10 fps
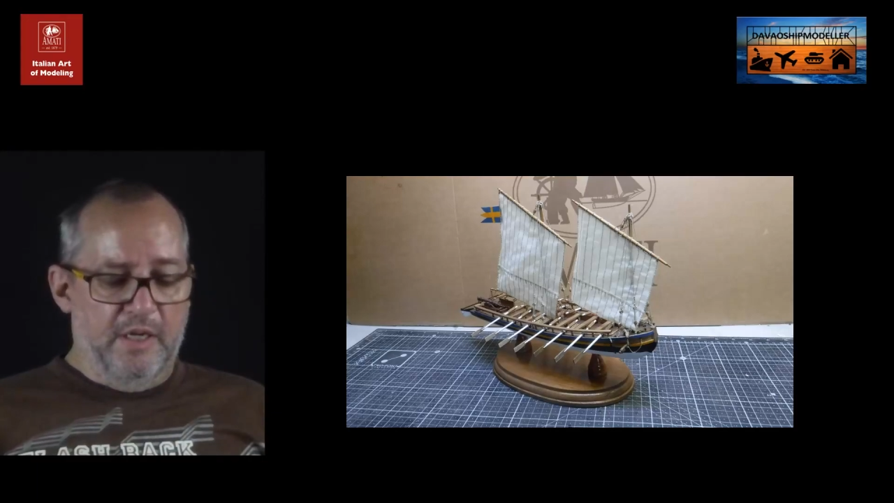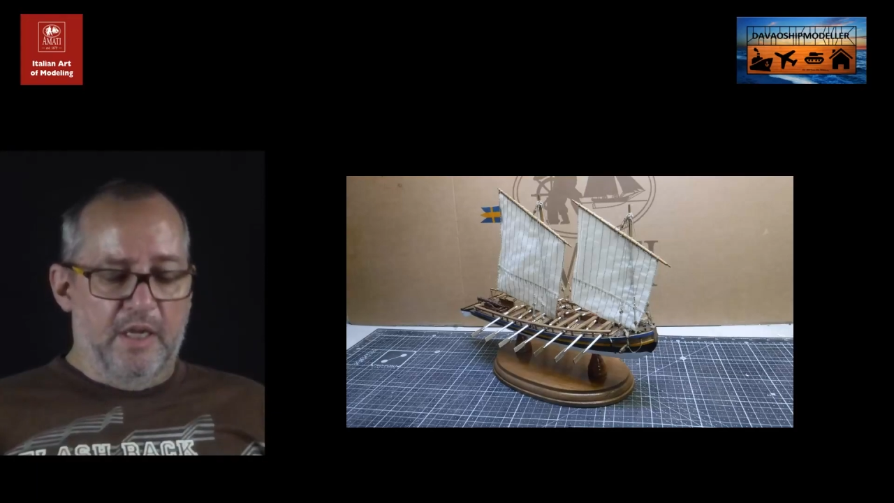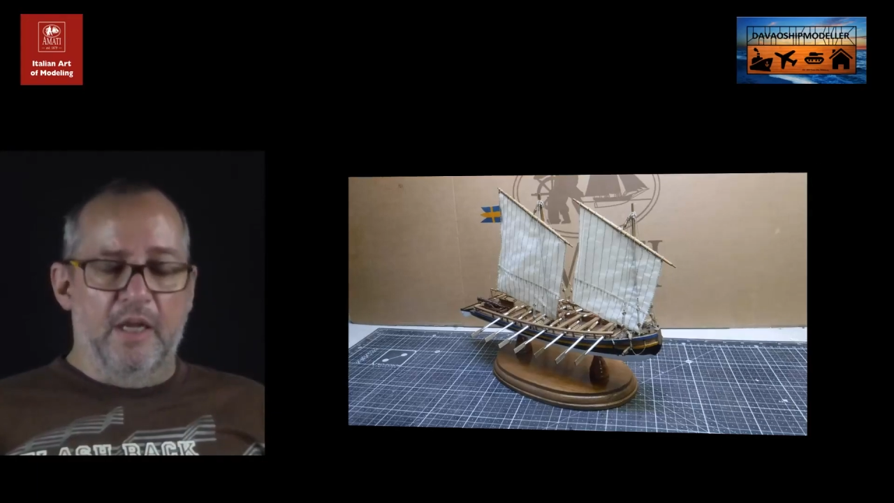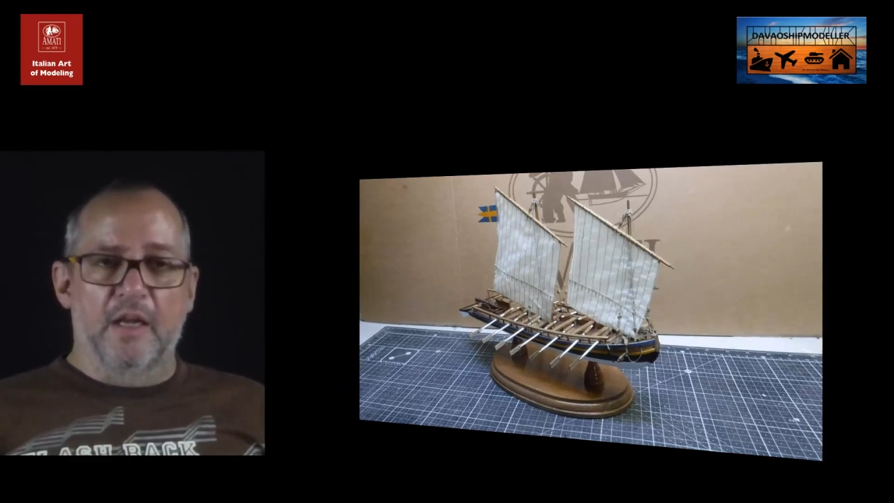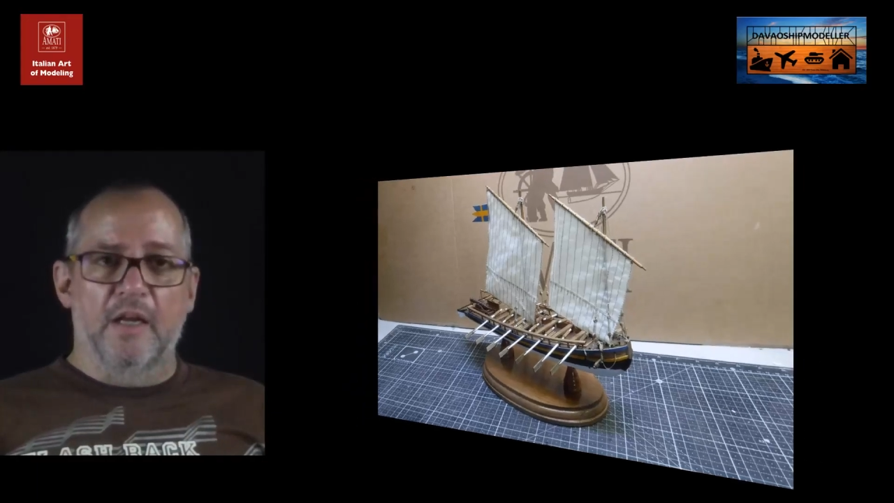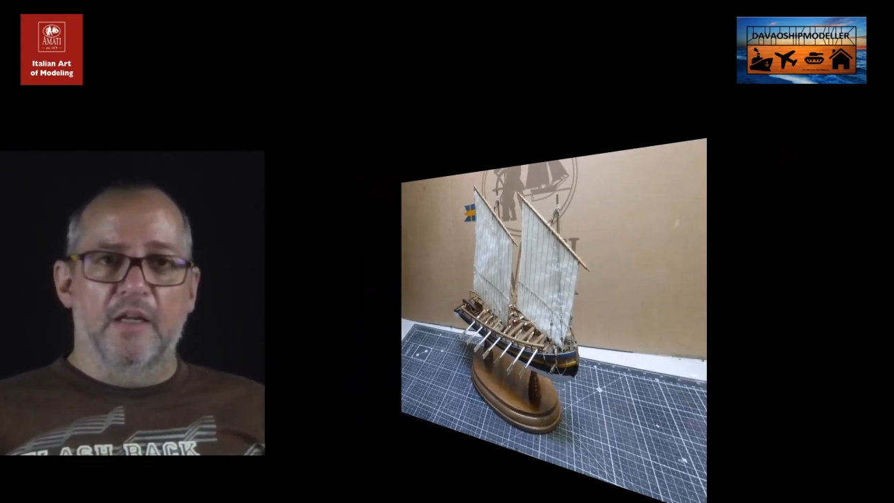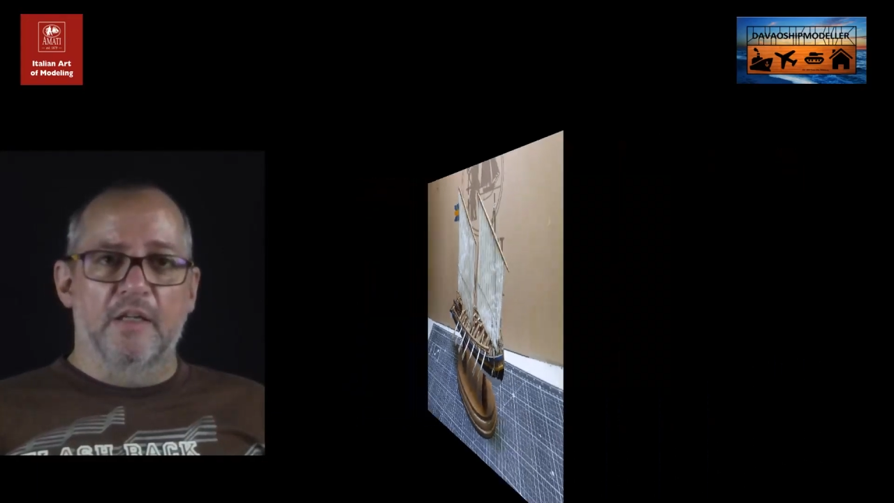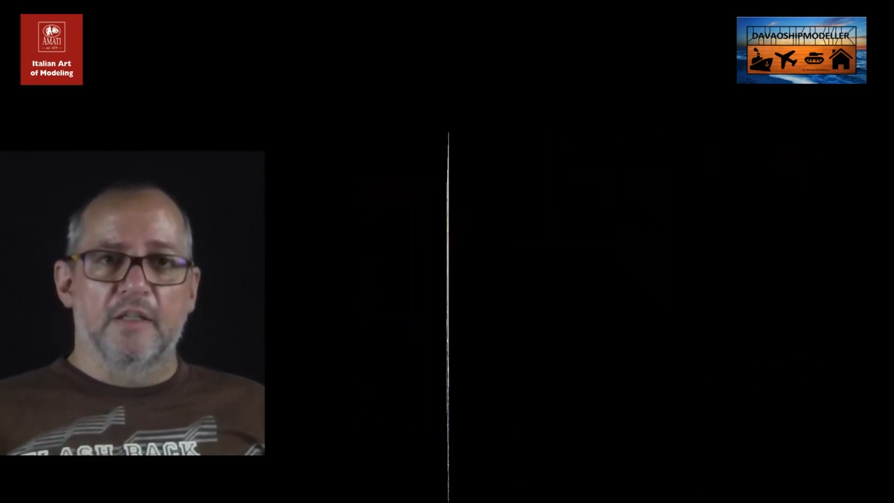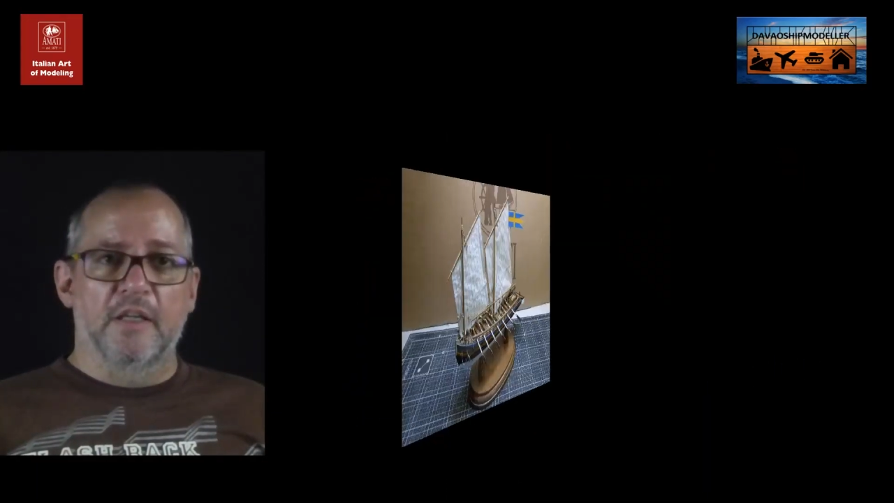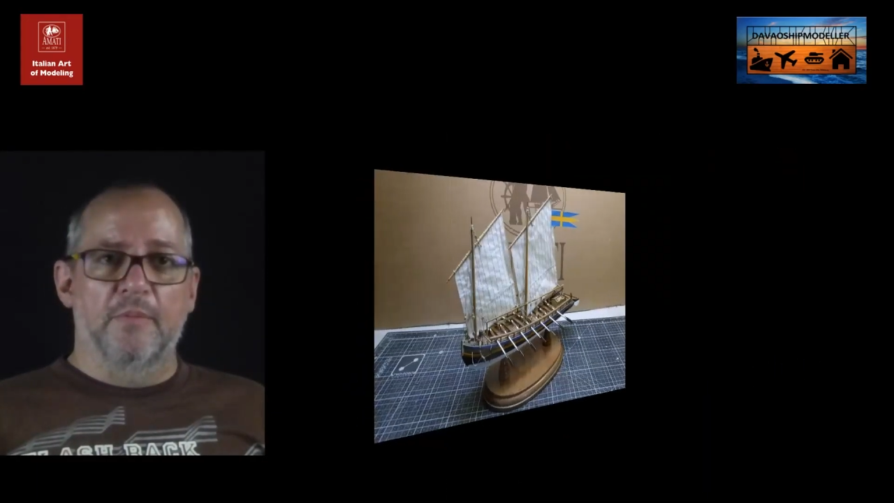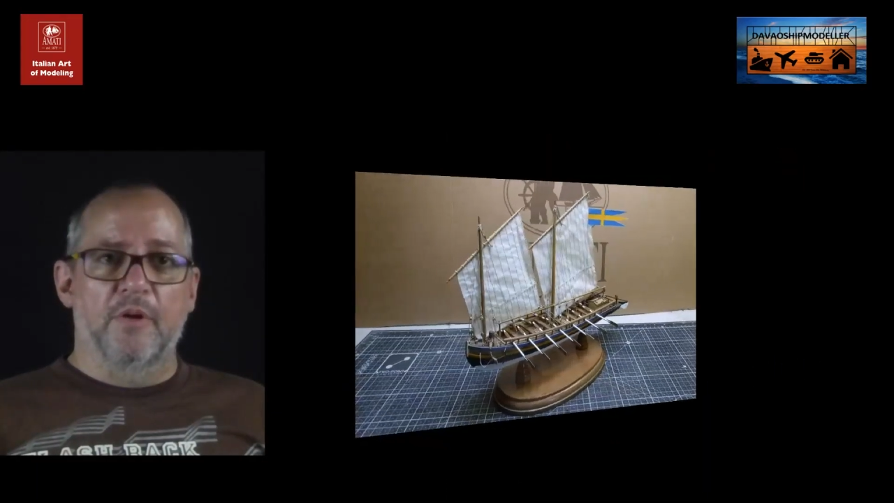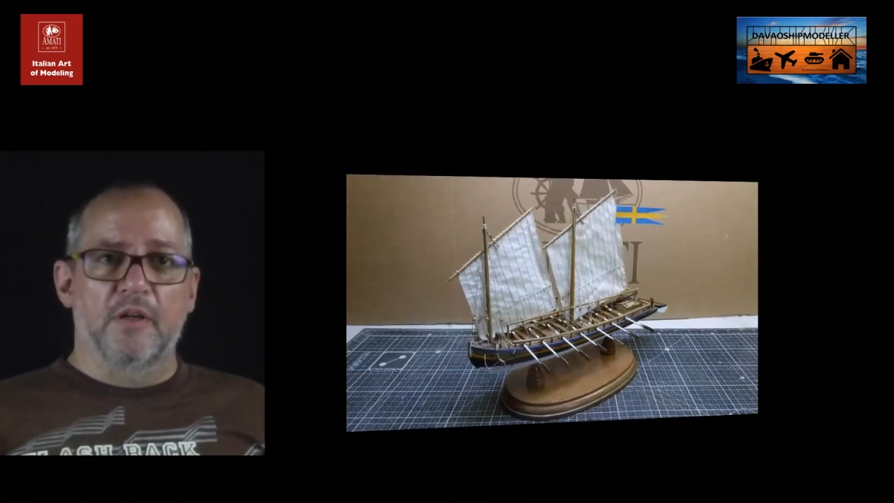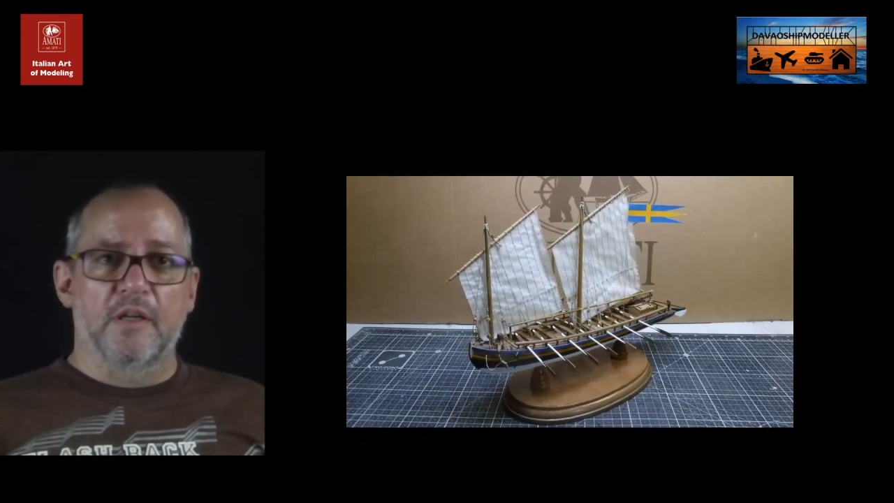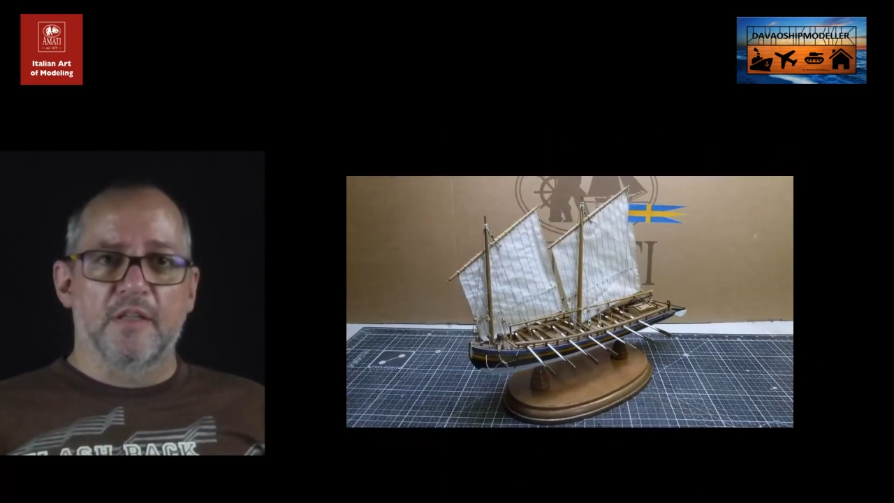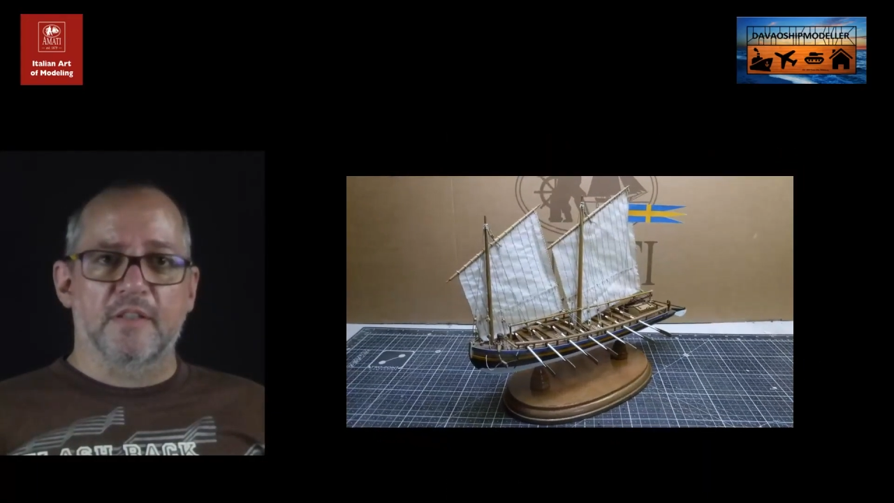The model
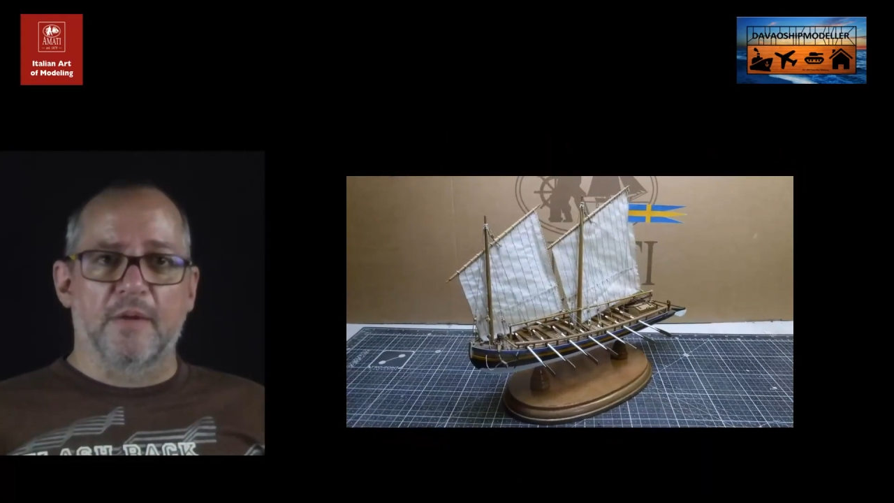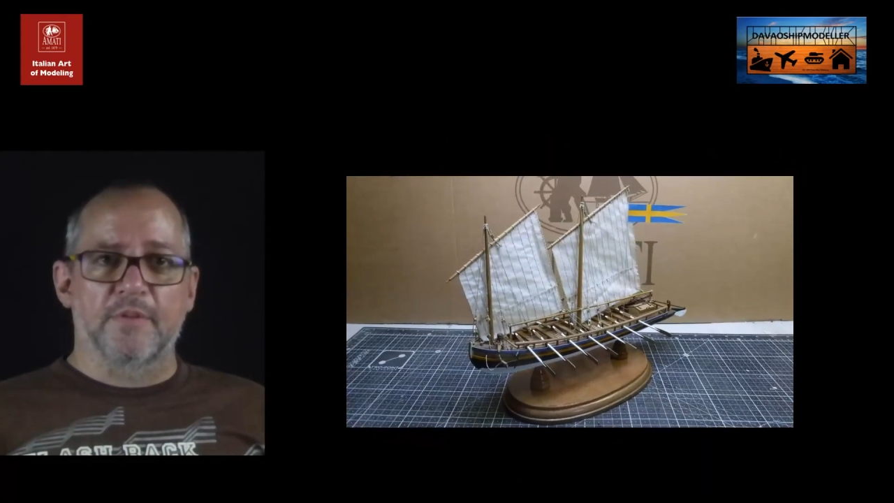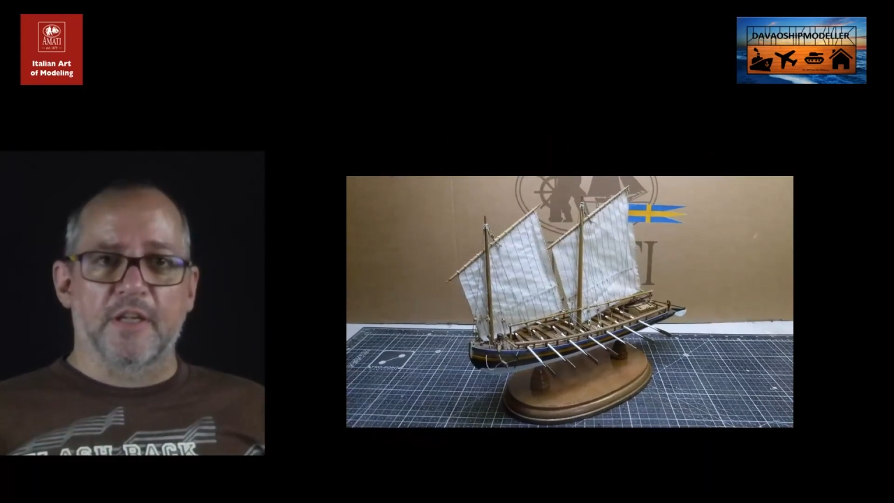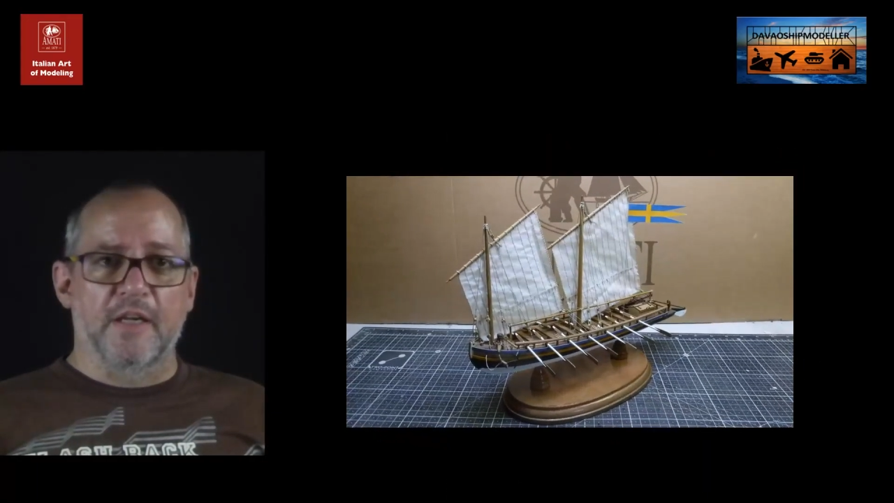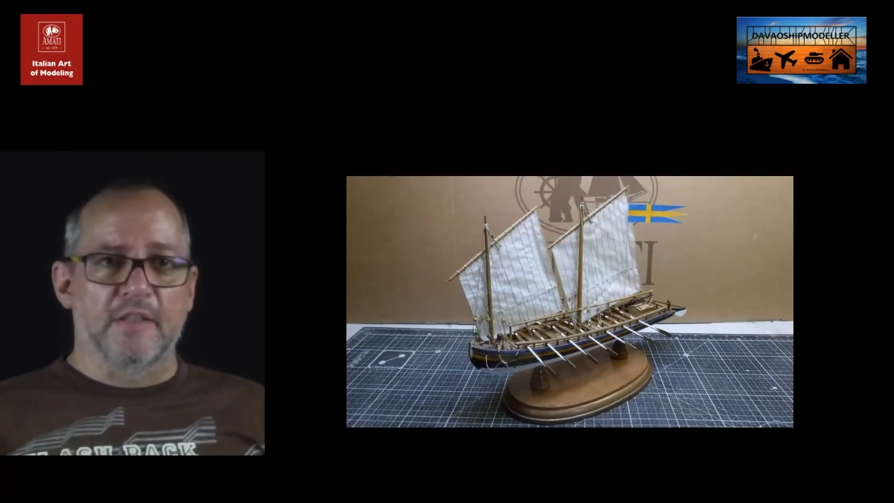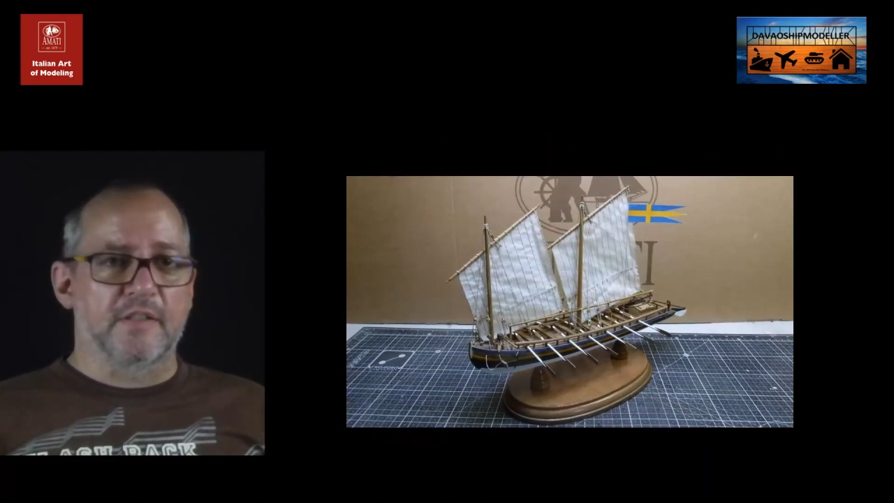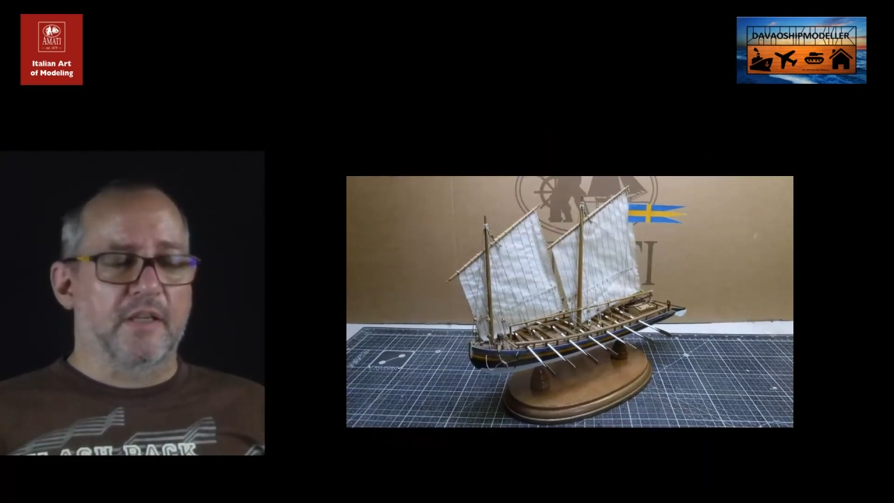has some size,